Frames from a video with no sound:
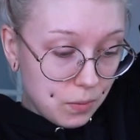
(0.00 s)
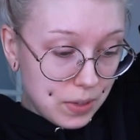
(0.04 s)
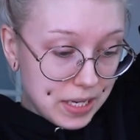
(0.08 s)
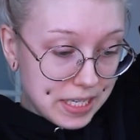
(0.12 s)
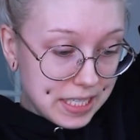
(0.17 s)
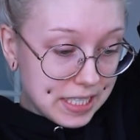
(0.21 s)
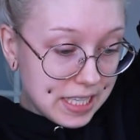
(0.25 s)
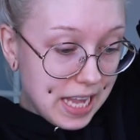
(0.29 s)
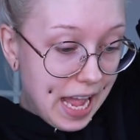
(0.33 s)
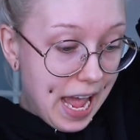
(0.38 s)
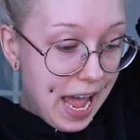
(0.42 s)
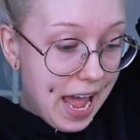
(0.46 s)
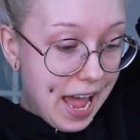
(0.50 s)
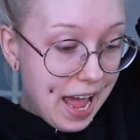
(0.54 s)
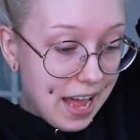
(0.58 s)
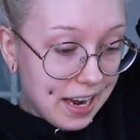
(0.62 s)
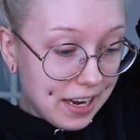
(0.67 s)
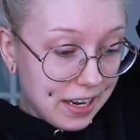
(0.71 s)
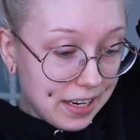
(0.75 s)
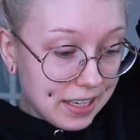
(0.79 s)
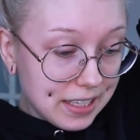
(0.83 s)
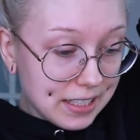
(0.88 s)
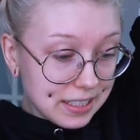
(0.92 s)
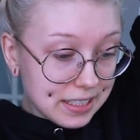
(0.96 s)
we
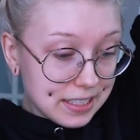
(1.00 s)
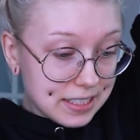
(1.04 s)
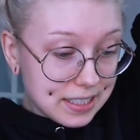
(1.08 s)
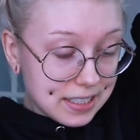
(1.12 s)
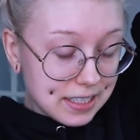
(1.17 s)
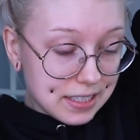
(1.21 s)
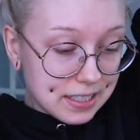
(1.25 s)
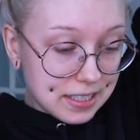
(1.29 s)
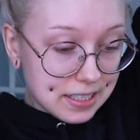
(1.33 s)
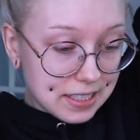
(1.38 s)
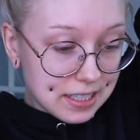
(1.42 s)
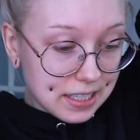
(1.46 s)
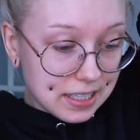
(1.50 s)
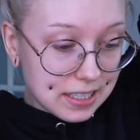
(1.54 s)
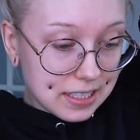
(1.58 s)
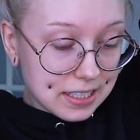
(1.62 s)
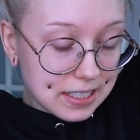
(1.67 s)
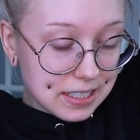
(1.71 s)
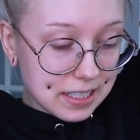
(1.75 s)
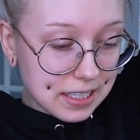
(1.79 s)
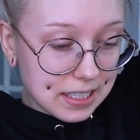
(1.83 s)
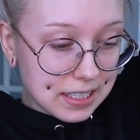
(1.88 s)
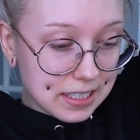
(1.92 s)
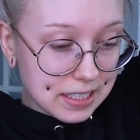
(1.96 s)
stand six
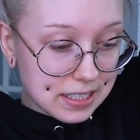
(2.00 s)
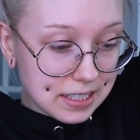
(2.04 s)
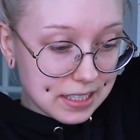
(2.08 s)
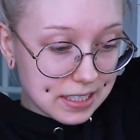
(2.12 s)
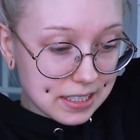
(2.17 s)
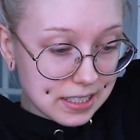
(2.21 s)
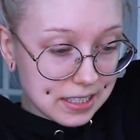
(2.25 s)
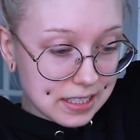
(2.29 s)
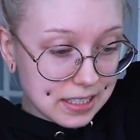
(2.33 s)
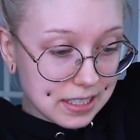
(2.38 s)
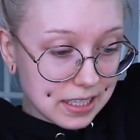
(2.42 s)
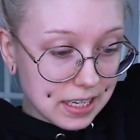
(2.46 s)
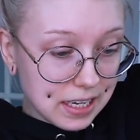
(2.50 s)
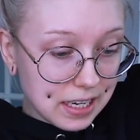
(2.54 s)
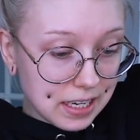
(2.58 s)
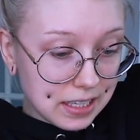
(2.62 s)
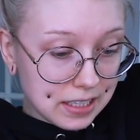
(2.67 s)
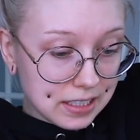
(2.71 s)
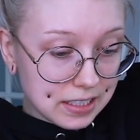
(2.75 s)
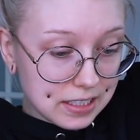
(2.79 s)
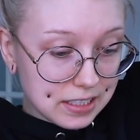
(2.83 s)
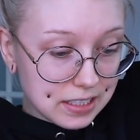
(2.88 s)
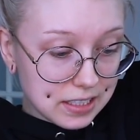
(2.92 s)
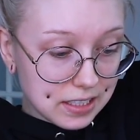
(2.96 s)
six
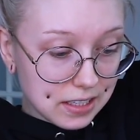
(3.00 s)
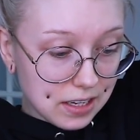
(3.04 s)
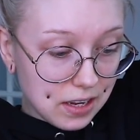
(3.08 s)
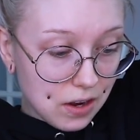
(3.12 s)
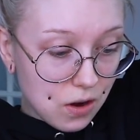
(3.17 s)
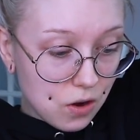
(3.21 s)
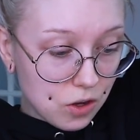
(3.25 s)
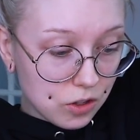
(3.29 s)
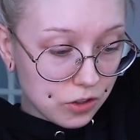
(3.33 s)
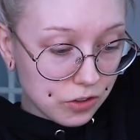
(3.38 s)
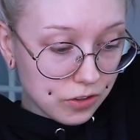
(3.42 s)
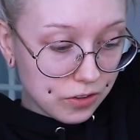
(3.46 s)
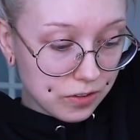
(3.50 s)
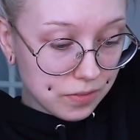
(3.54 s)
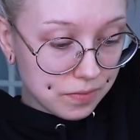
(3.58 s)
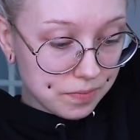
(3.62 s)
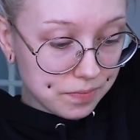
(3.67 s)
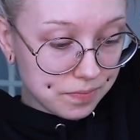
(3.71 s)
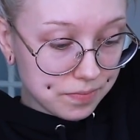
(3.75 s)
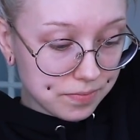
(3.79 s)
inchion, double